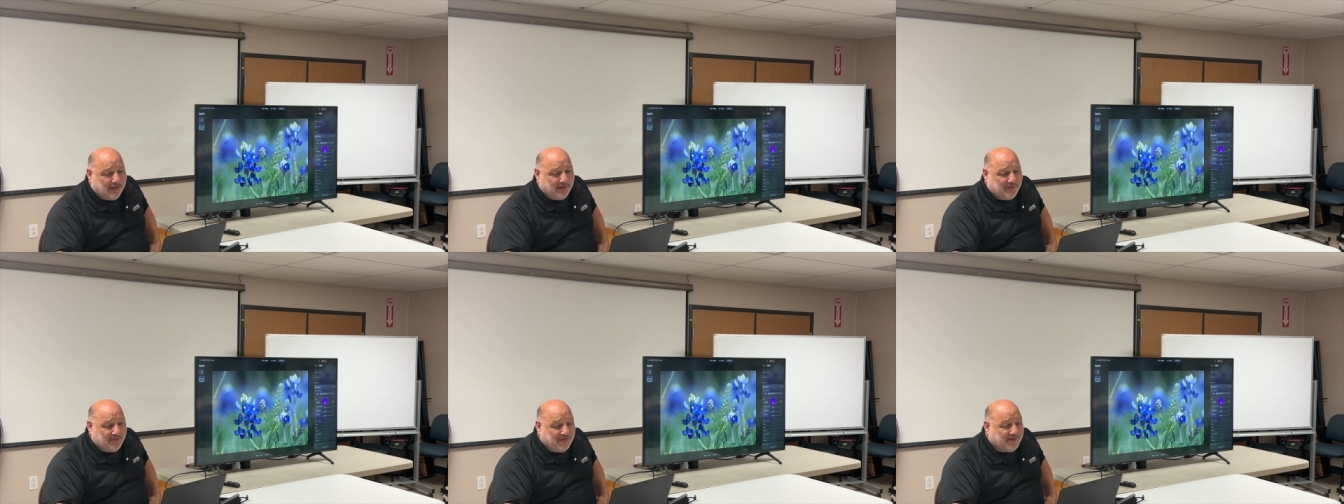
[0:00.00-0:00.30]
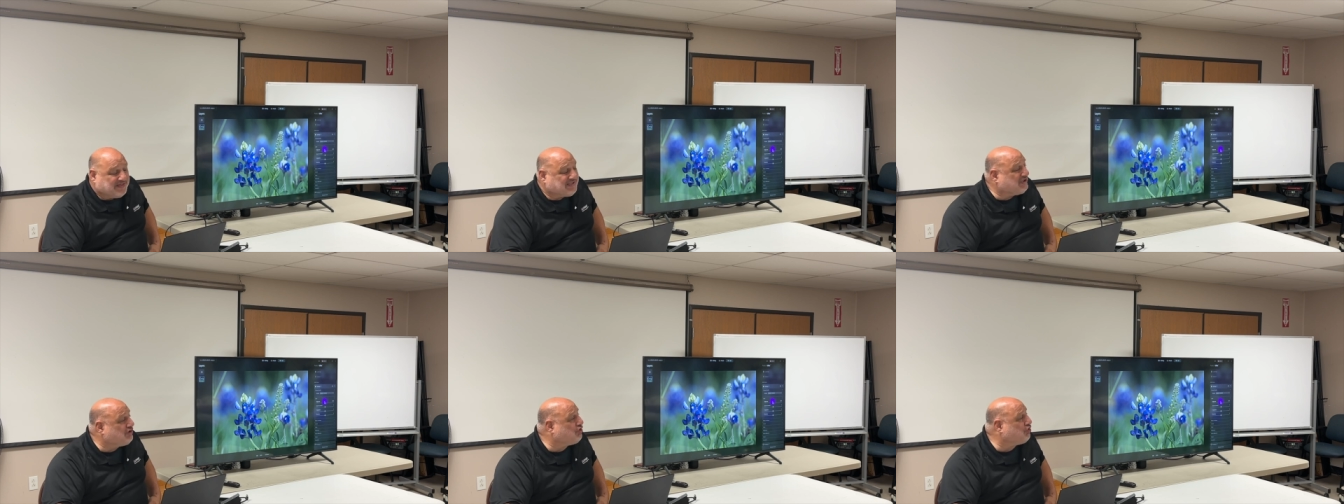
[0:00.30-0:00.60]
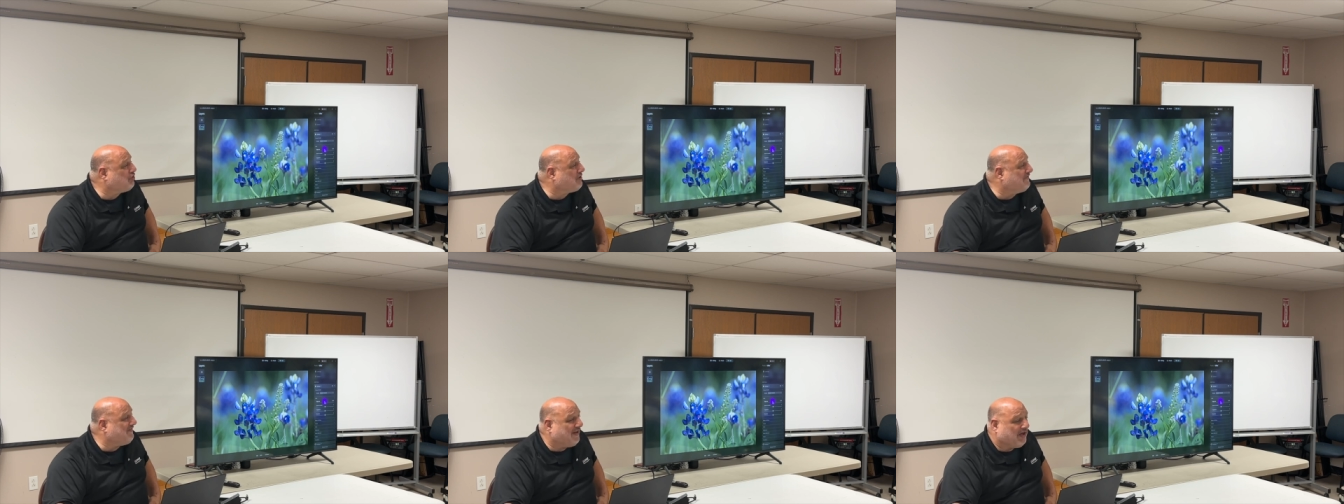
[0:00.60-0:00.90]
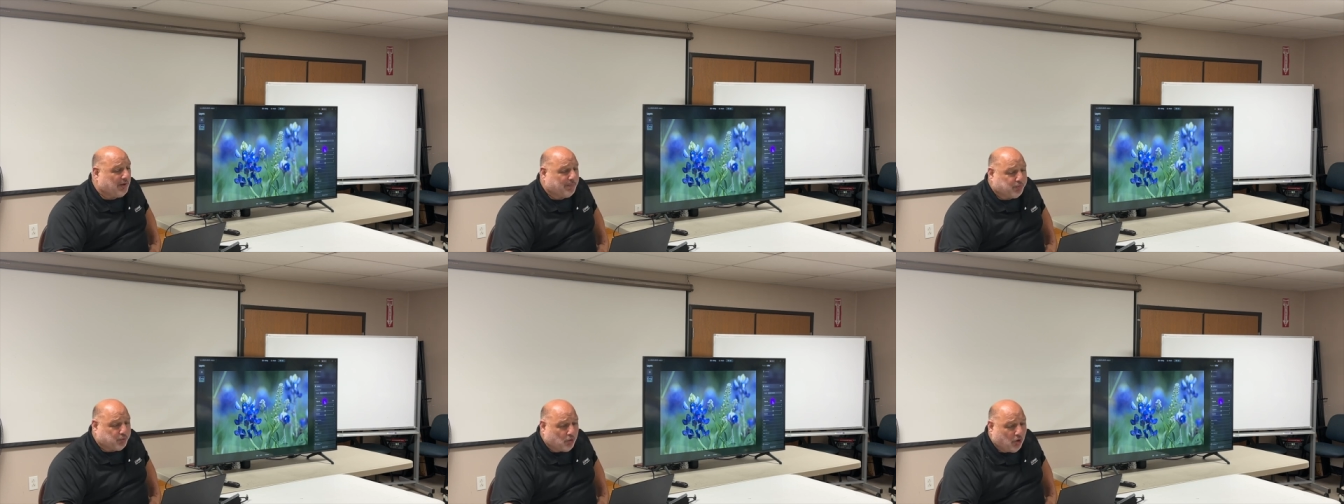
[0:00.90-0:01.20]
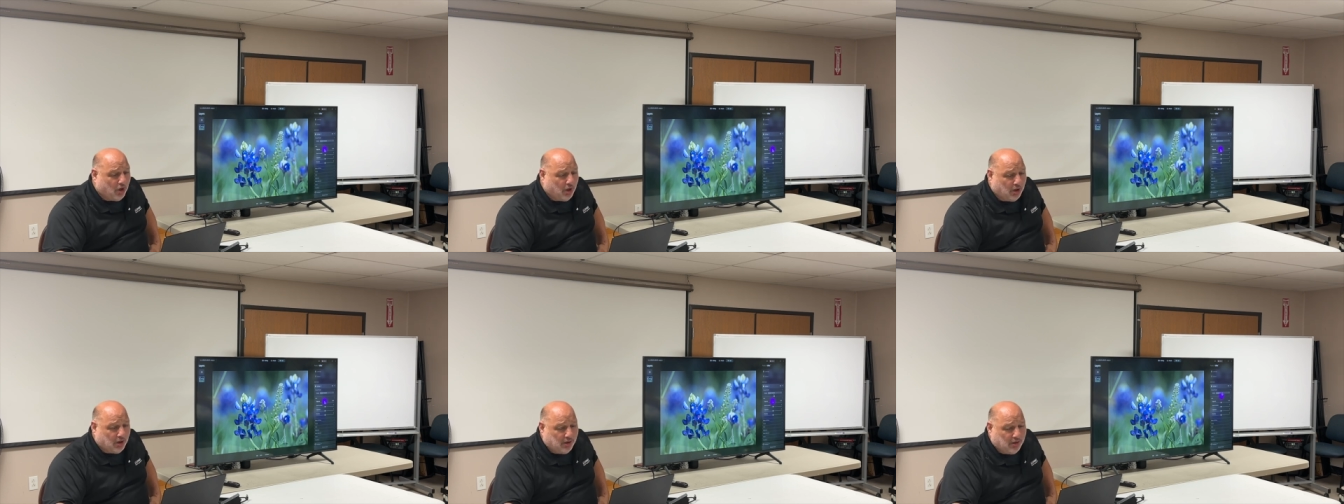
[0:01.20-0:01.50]
This is your develop
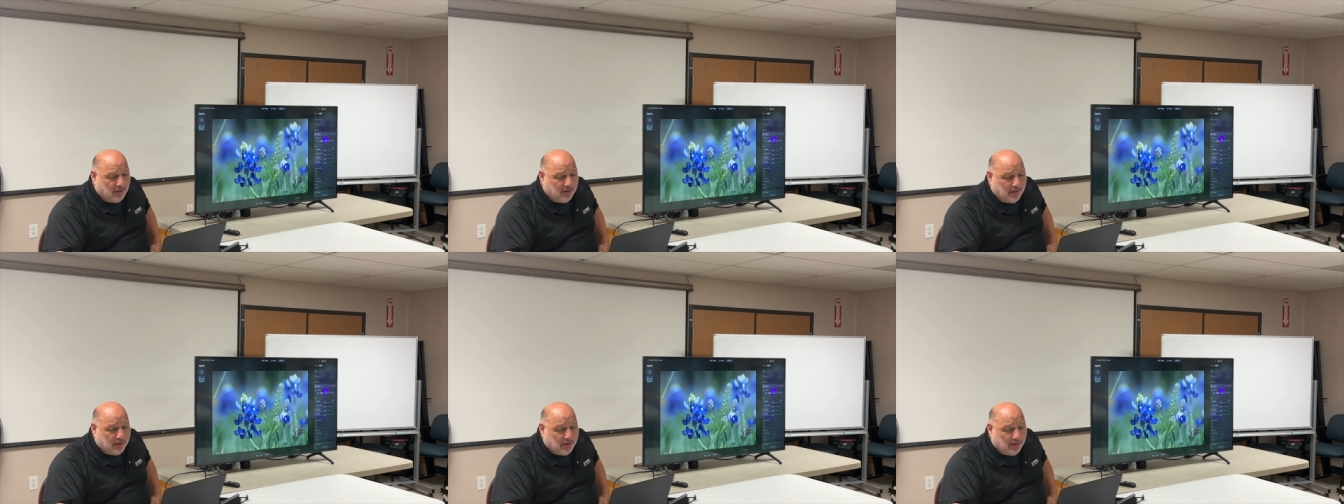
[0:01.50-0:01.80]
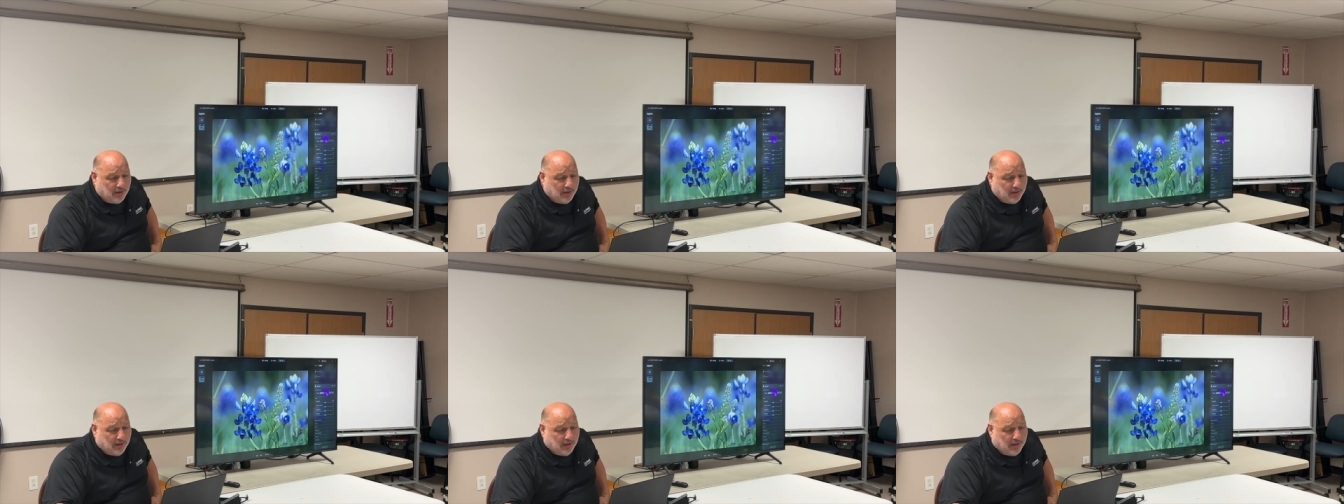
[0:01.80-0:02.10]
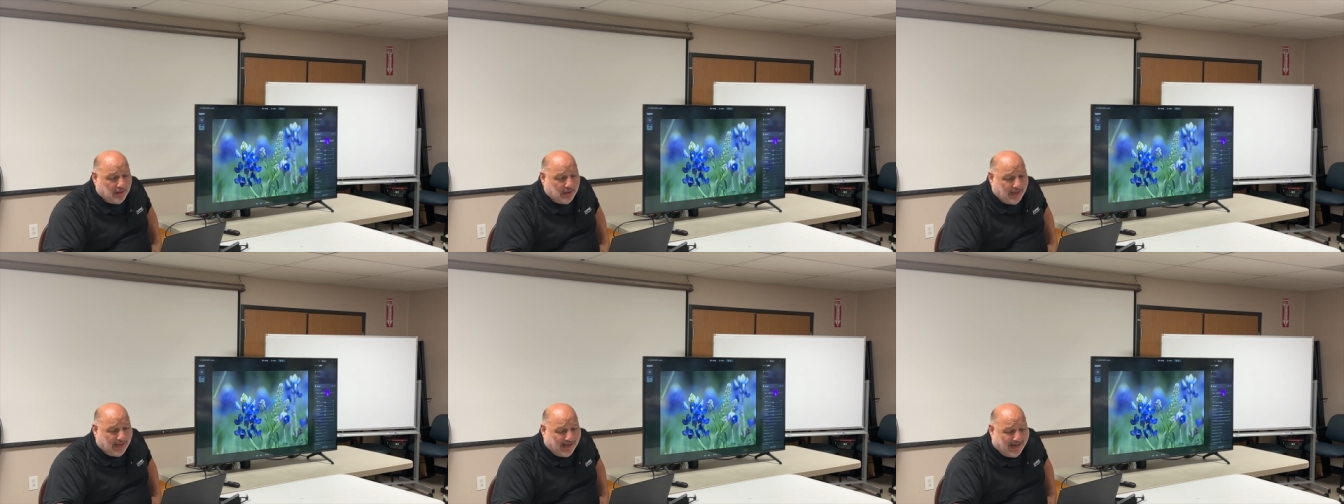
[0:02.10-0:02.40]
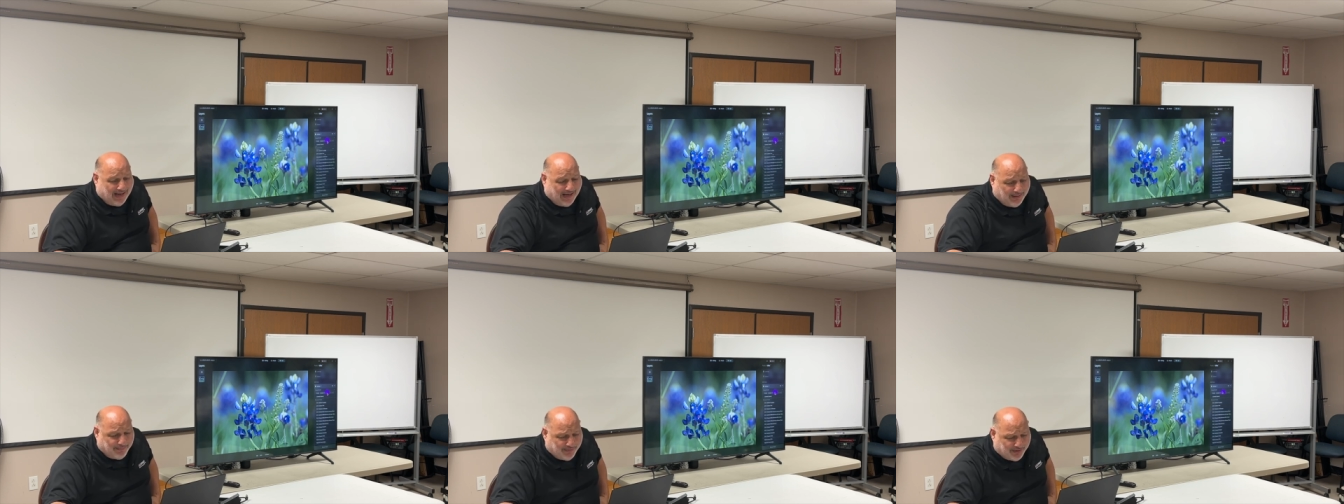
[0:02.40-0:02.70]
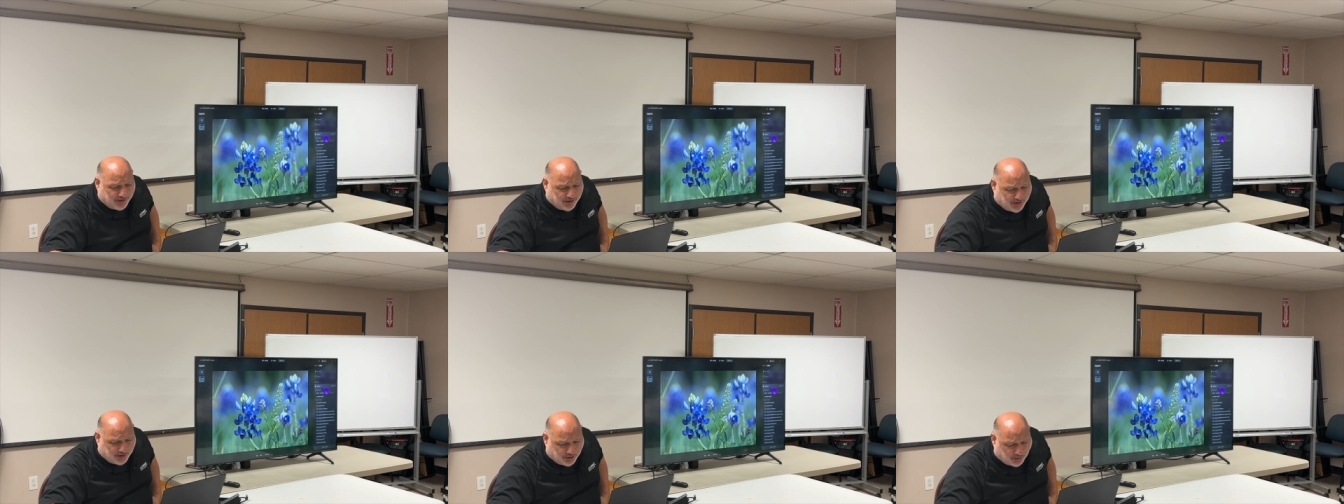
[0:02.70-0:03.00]
RAW. I'm
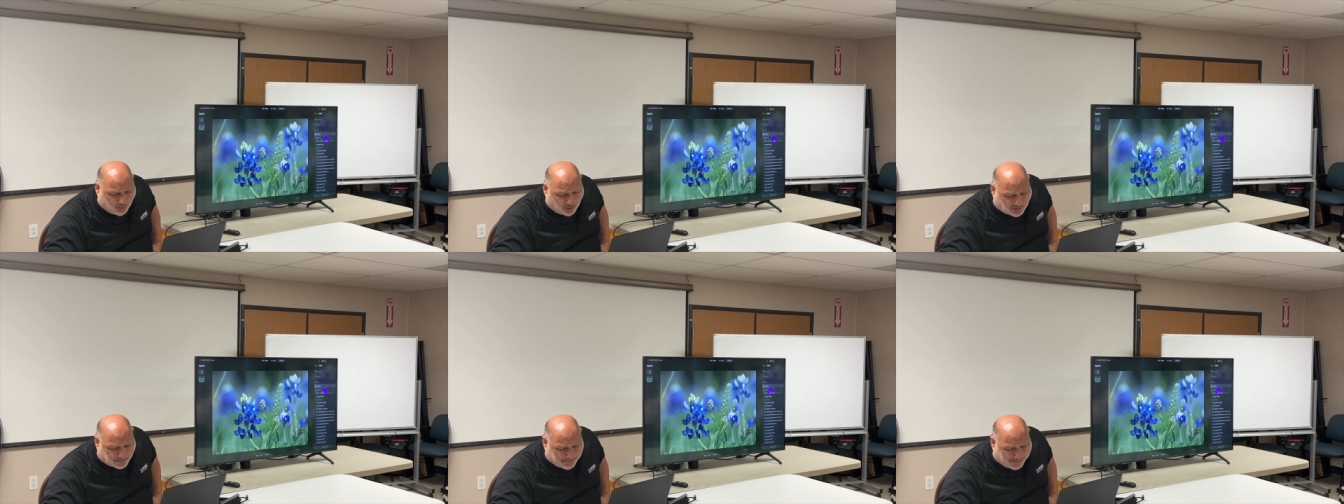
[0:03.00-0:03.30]
gonna use